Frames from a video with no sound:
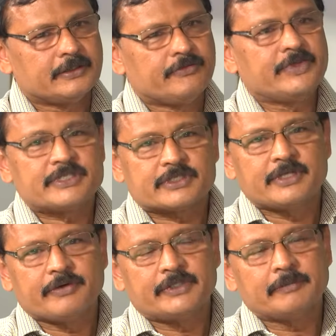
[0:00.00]
which
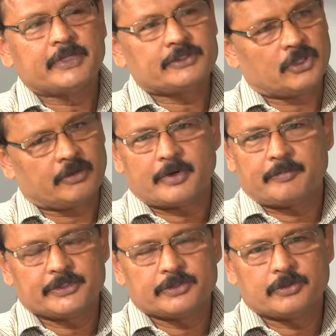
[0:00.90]
give them the job
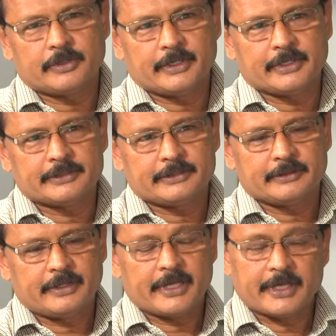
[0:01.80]
opportunities.
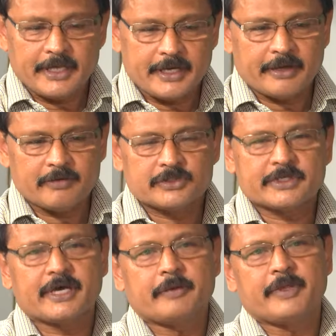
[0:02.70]
Again, I would
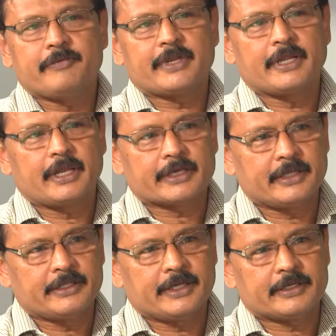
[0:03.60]
say I have been very
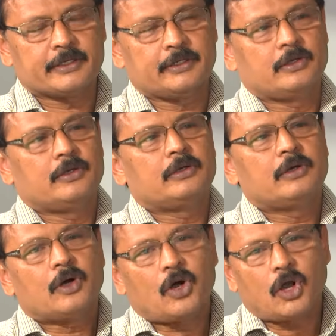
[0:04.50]
lucky that
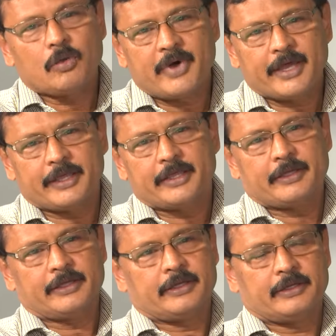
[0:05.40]
all my
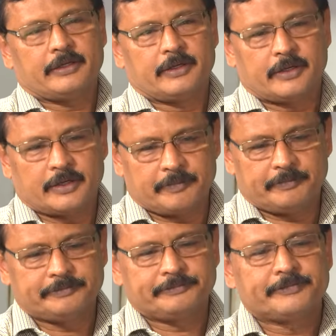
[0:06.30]

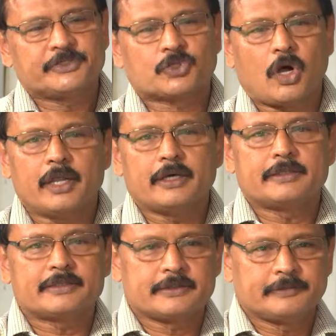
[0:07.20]

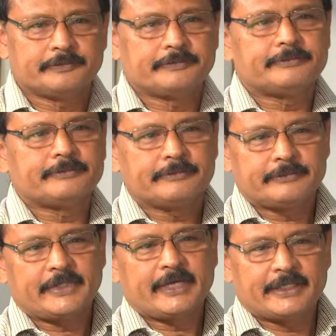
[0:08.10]
scholars
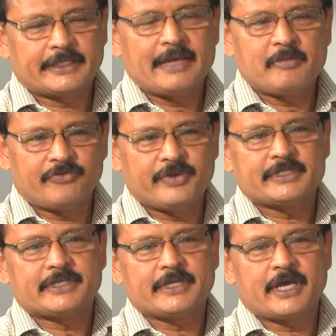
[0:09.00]
at the time of
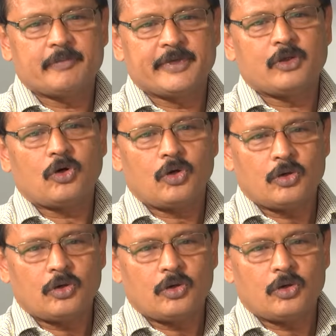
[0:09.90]
finishing have been